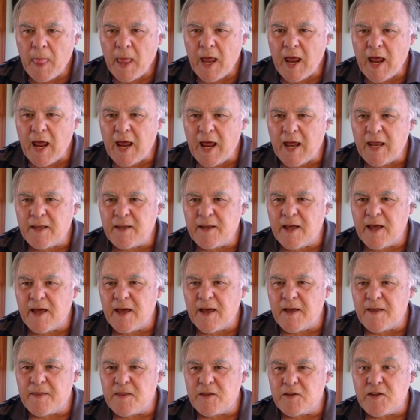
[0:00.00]
and
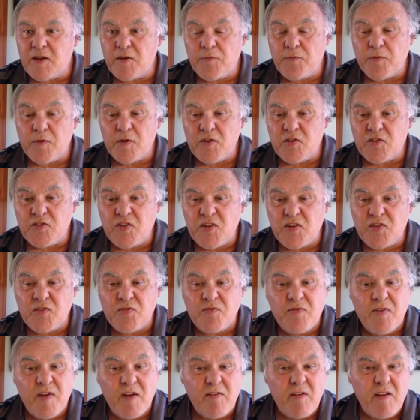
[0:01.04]
the difference is
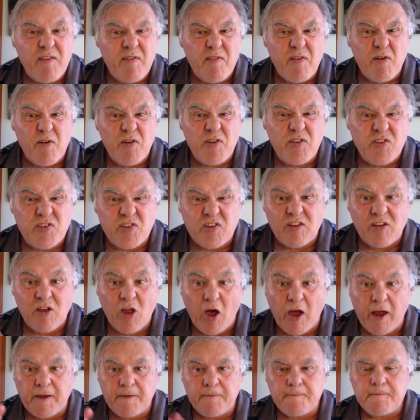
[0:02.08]
very, very
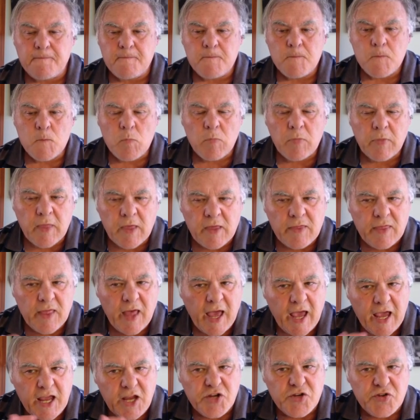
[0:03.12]
slight. The
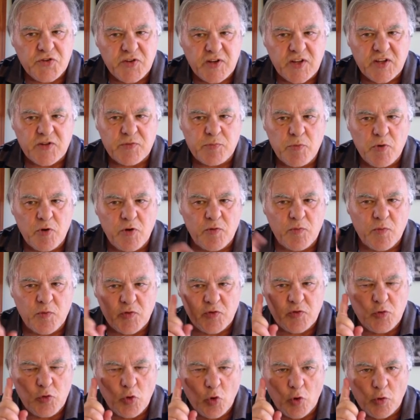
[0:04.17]
h6 move was
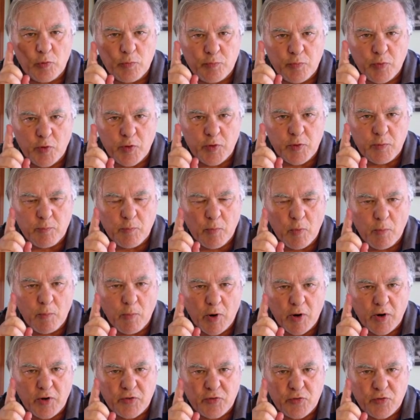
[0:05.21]

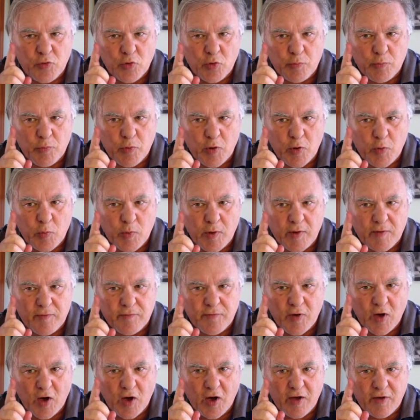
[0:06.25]
minus
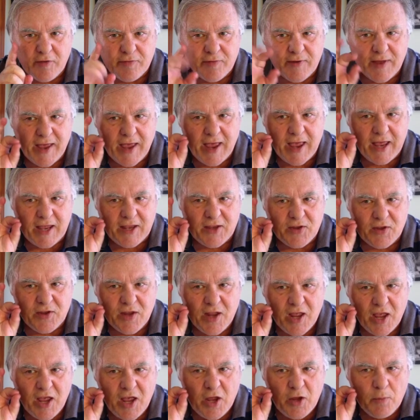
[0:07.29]
0.15 and
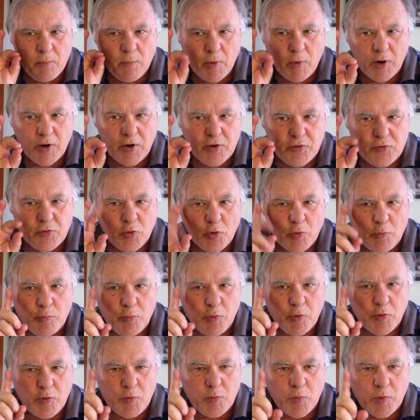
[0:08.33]
minus
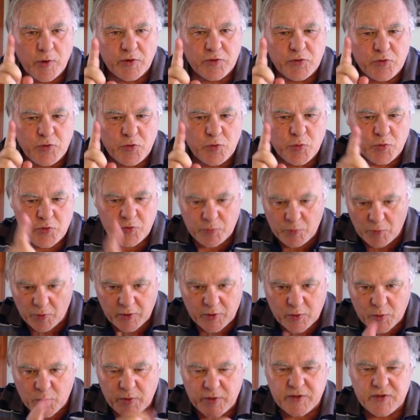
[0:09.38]
0.12 was my
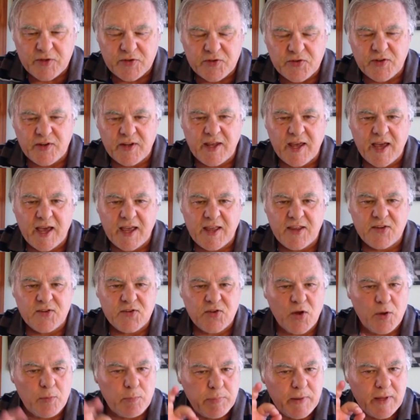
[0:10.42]
queen to c8.
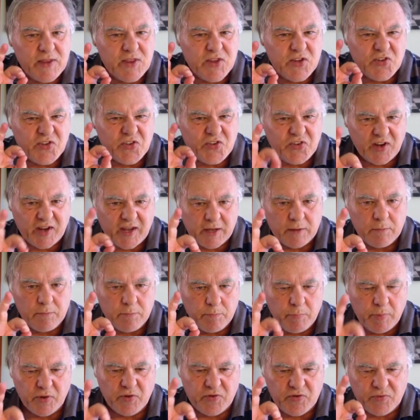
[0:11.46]
So I played the second
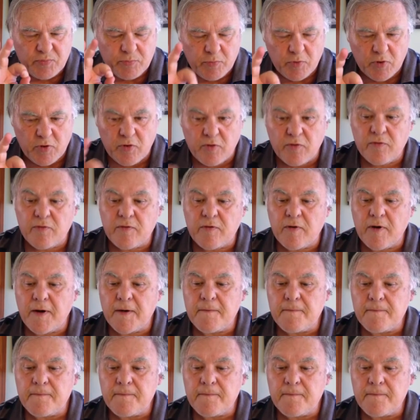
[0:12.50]
best move, right?